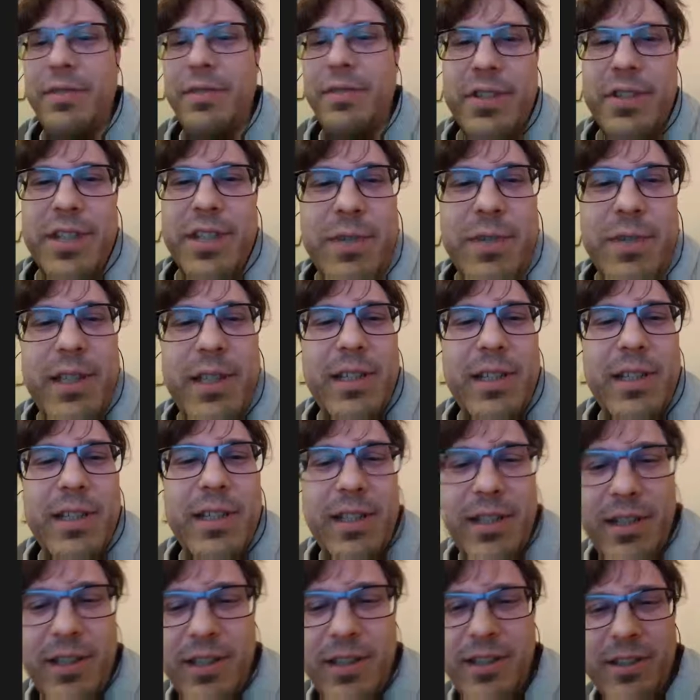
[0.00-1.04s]
we
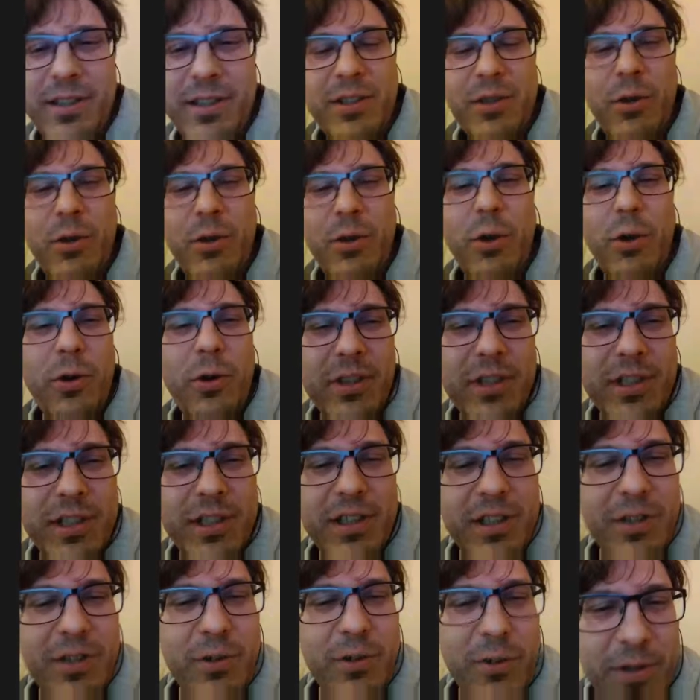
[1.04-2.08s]
talked and
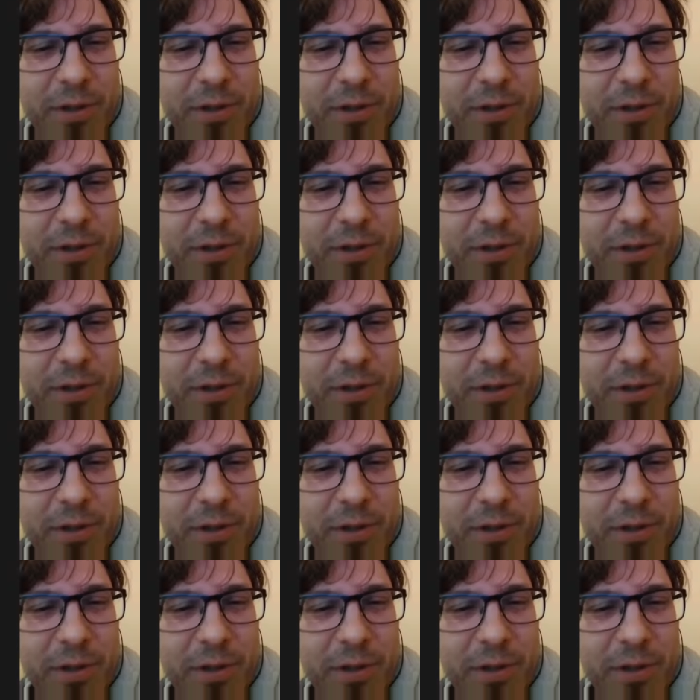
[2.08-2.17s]
saw each